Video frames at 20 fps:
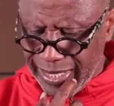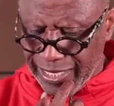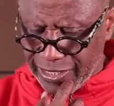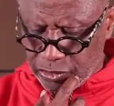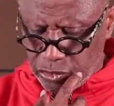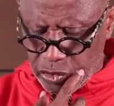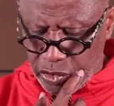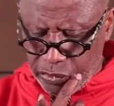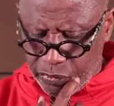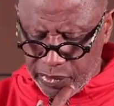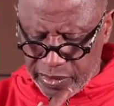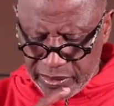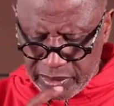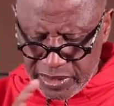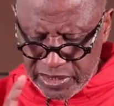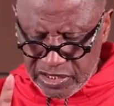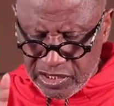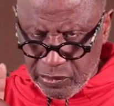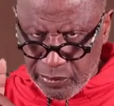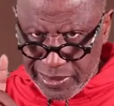at Corinth.
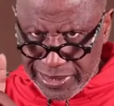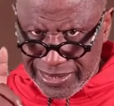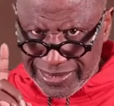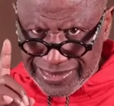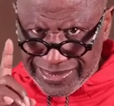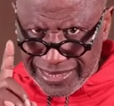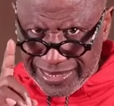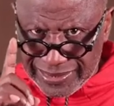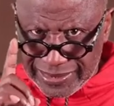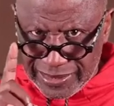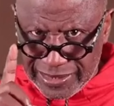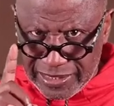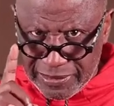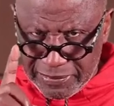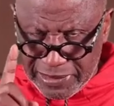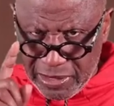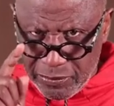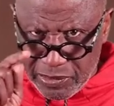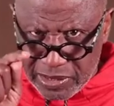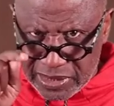Listen to what he said to
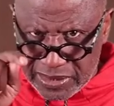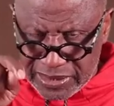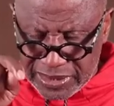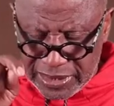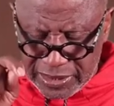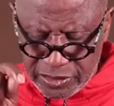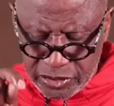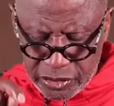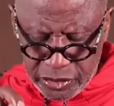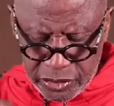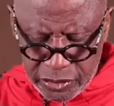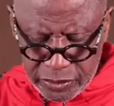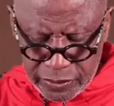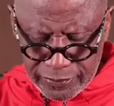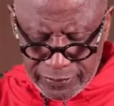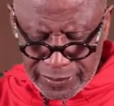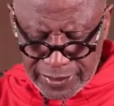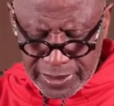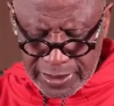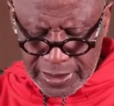them, and I want to say it to you.
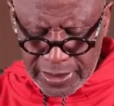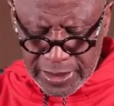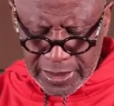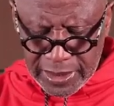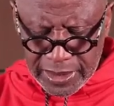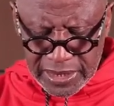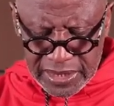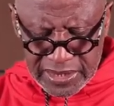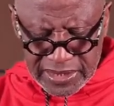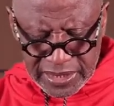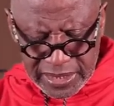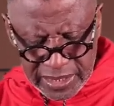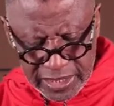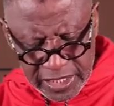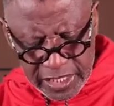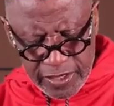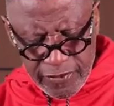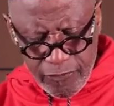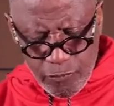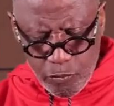He
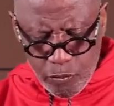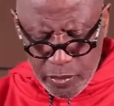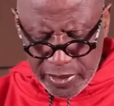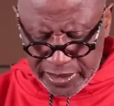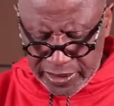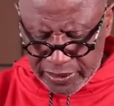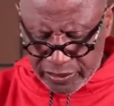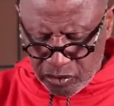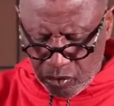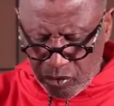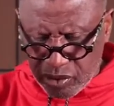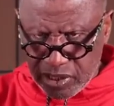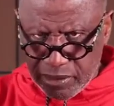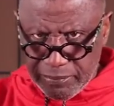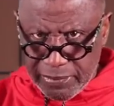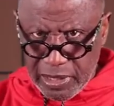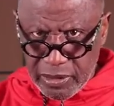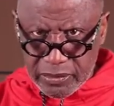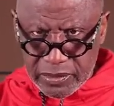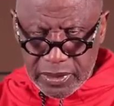said, if we, talking
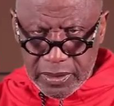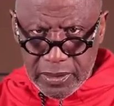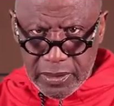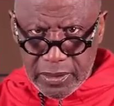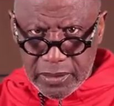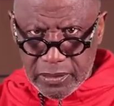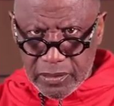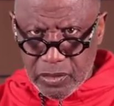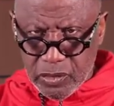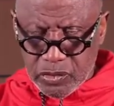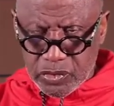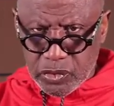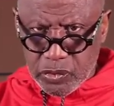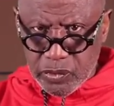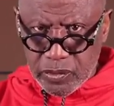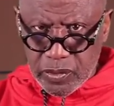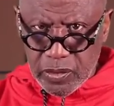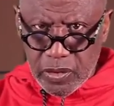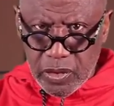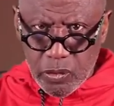about those
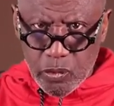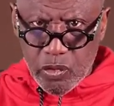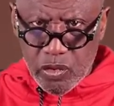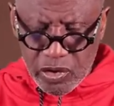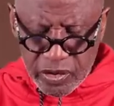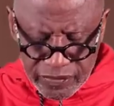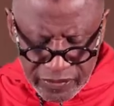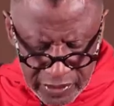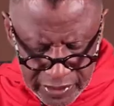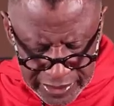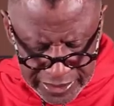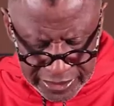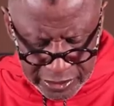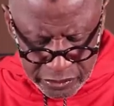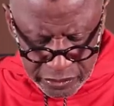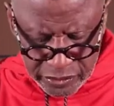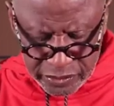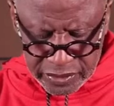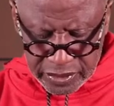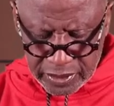who were of the
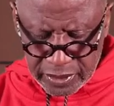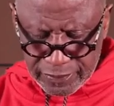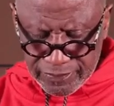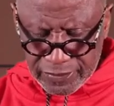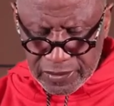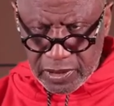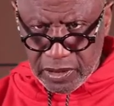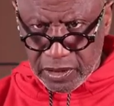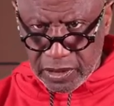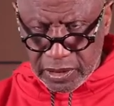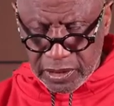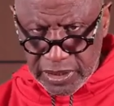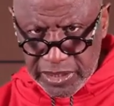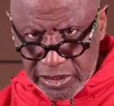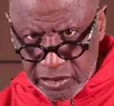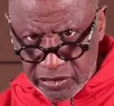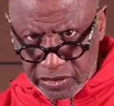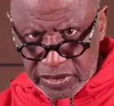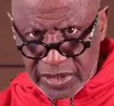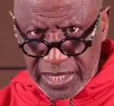leaders
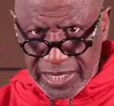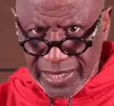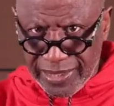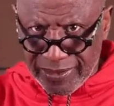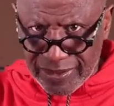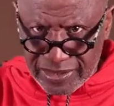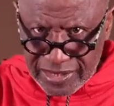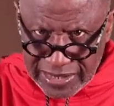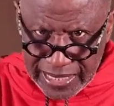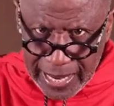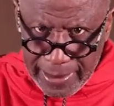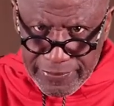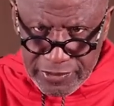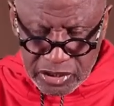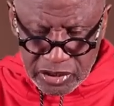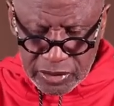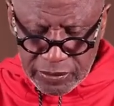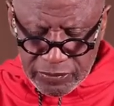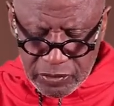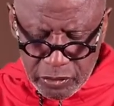in the
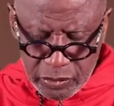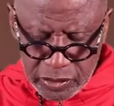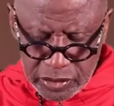establishing of the